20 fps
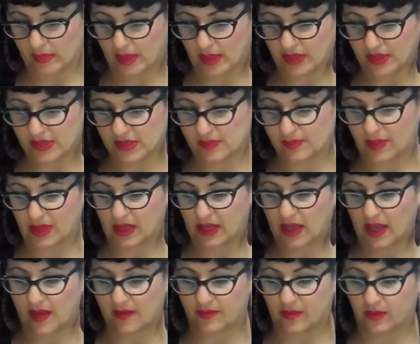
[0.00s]
And just being
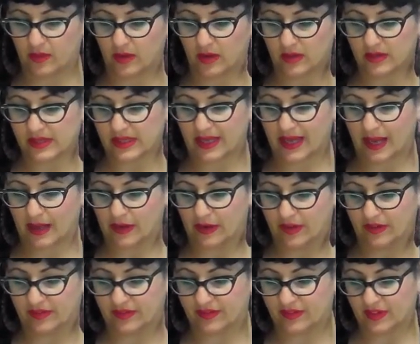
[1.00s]
careful not to cut
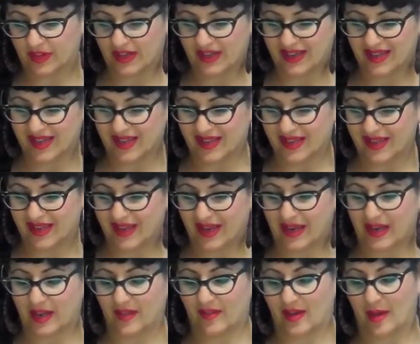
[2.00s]
off
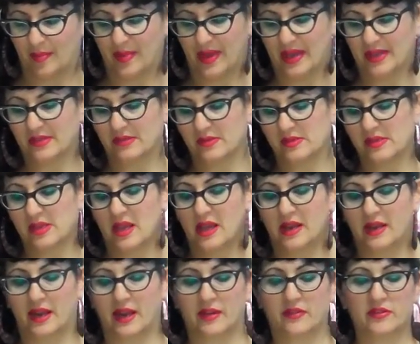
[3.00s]
any of our petals.
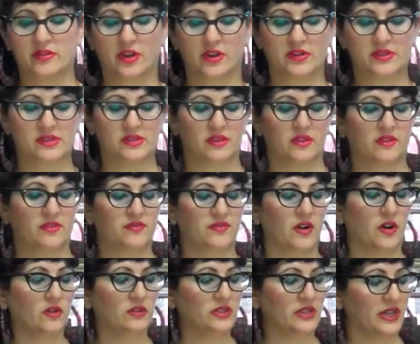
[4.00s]
Now you'll notice on the
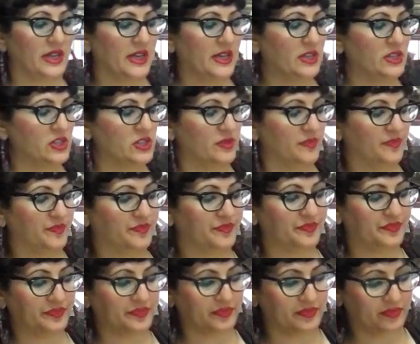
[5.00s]
folded edge
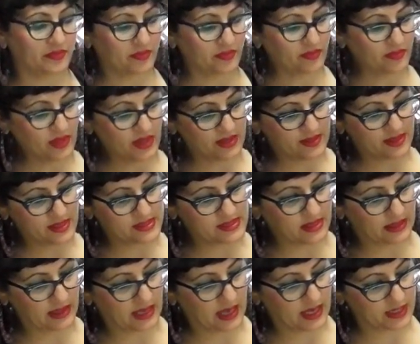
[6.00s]
there's
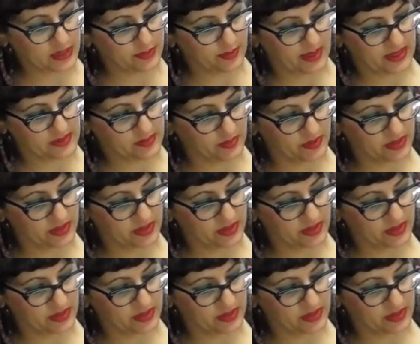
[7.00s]
a large piece. We'll